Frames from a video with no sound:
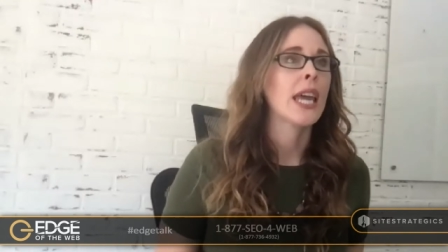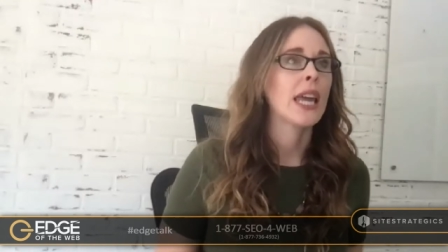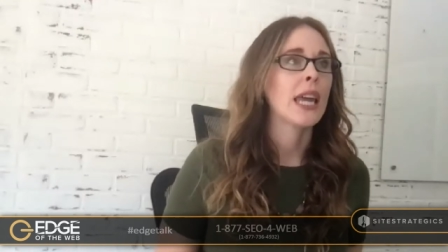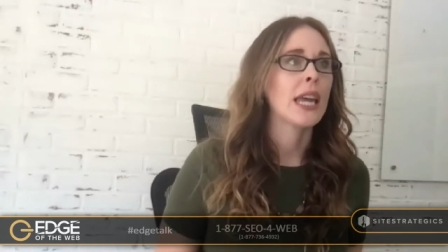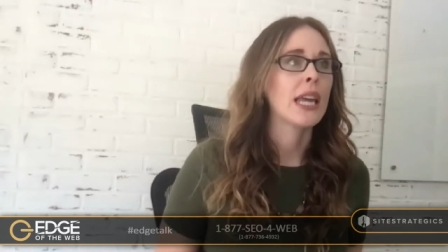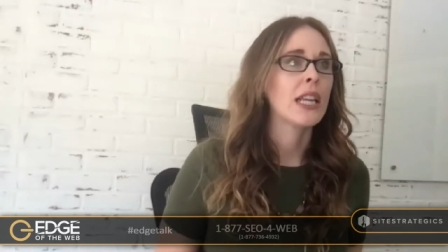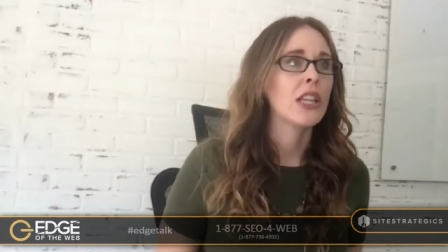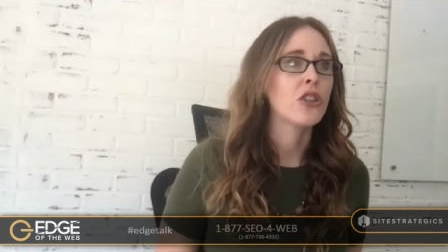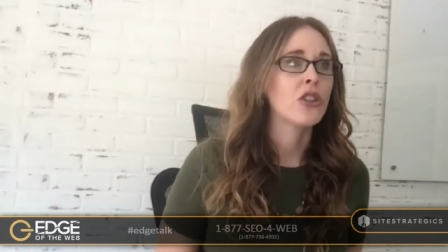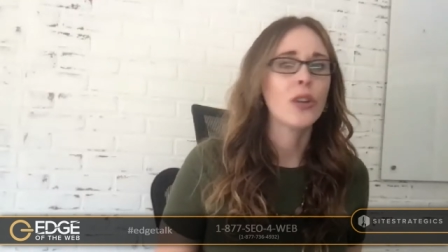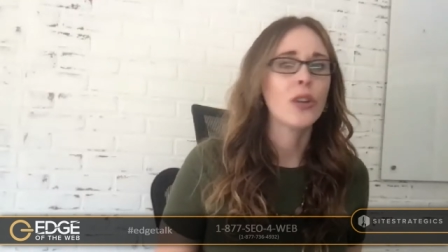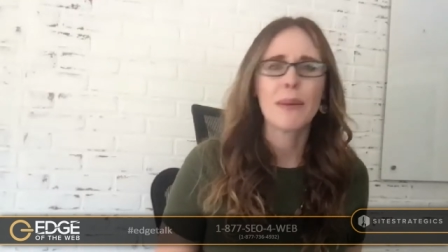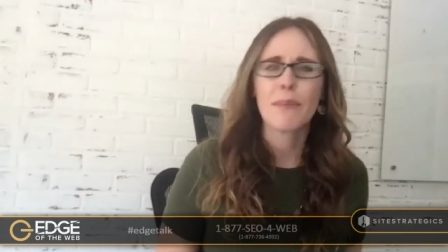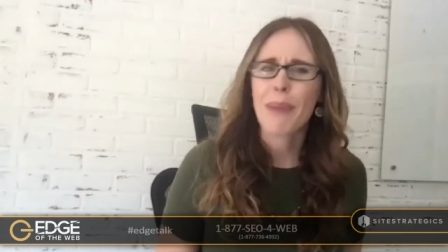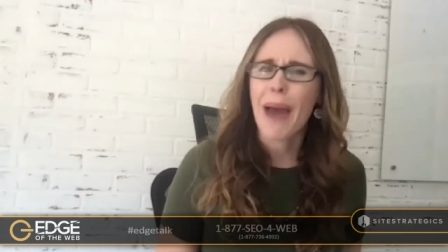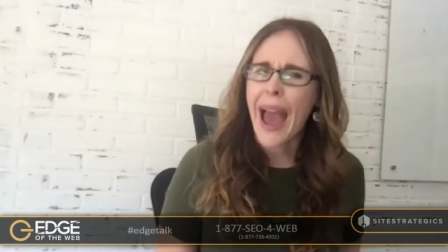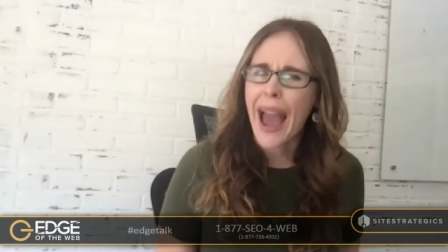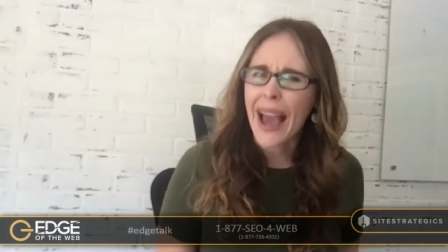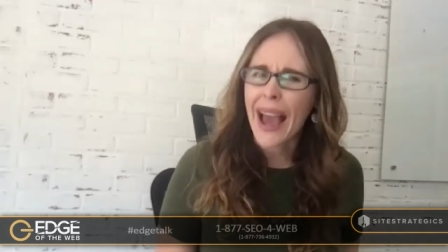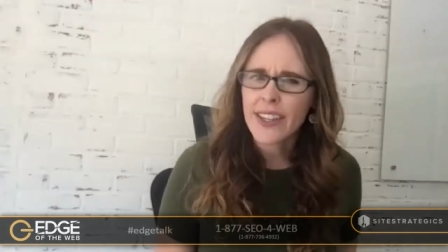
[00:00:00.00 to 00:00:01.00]
It, you
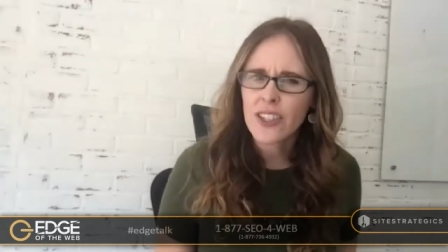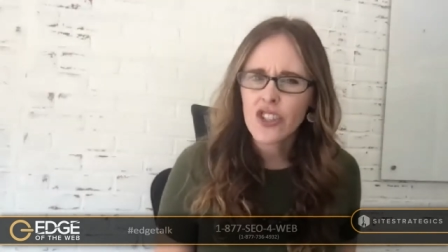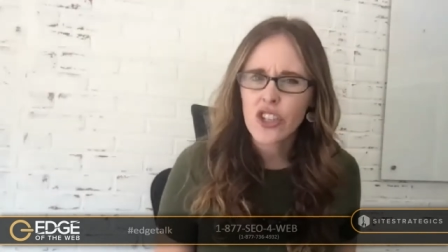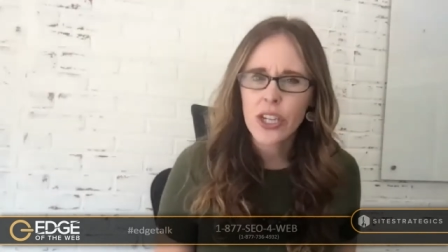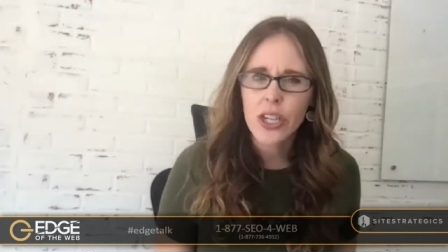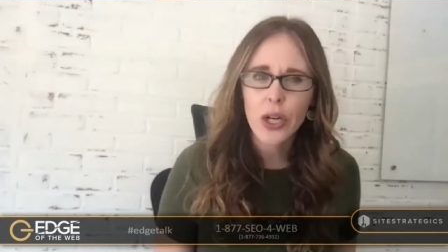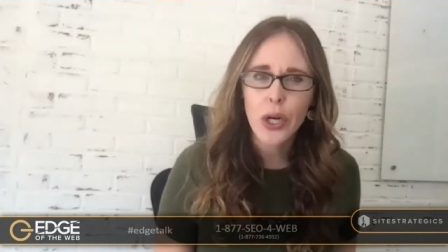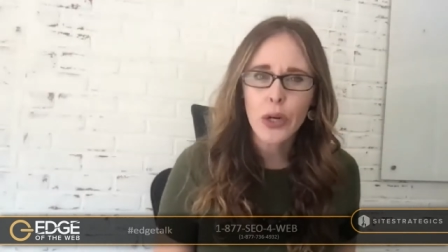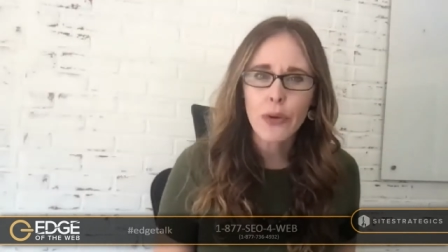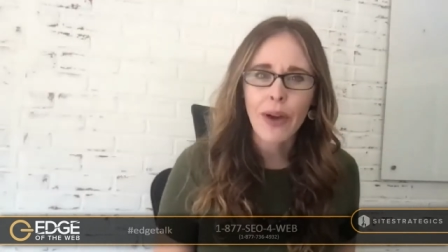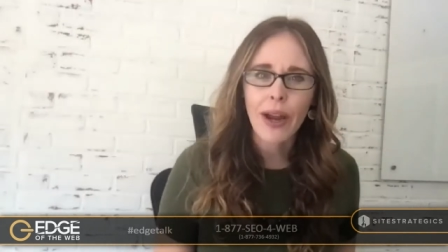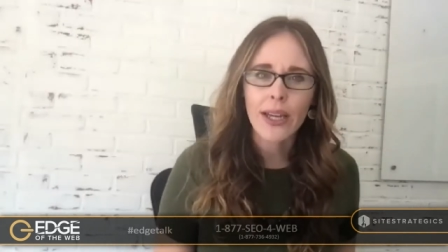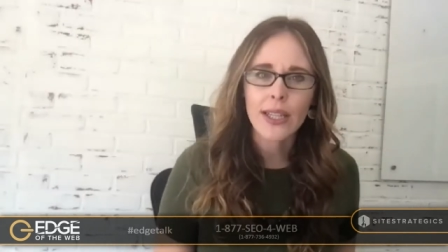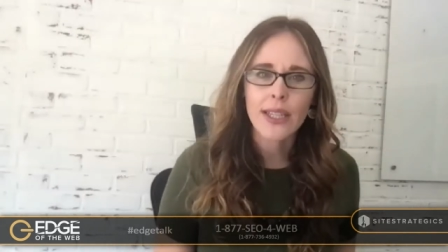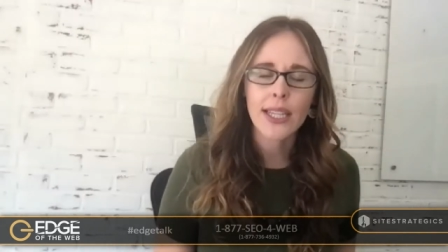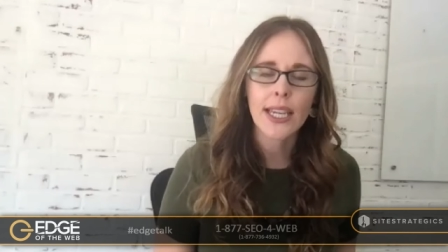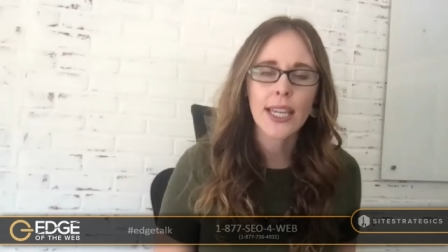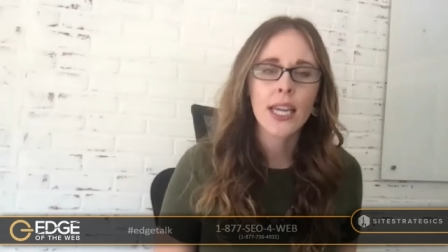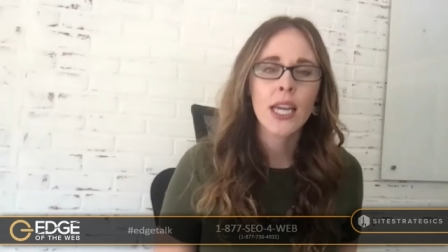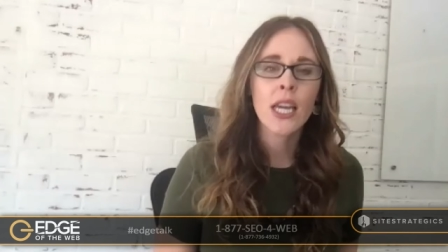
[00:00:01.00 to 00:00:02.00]
didn't package it
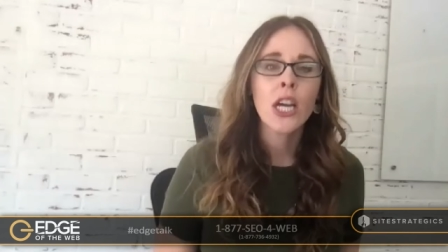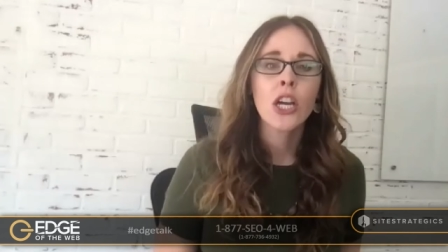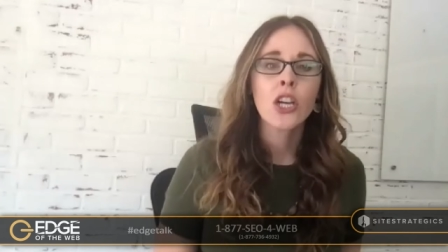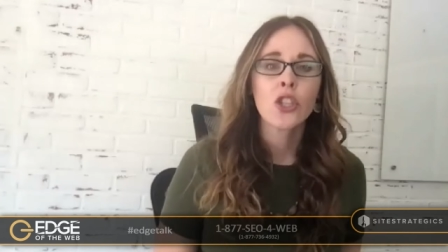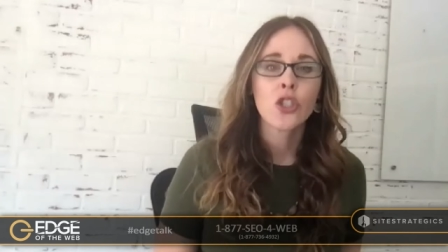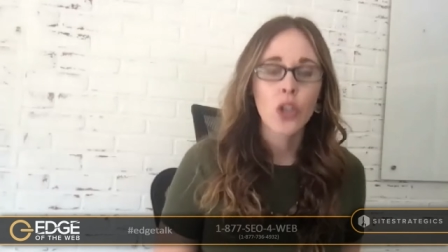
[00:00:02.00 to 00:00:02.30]
correctly.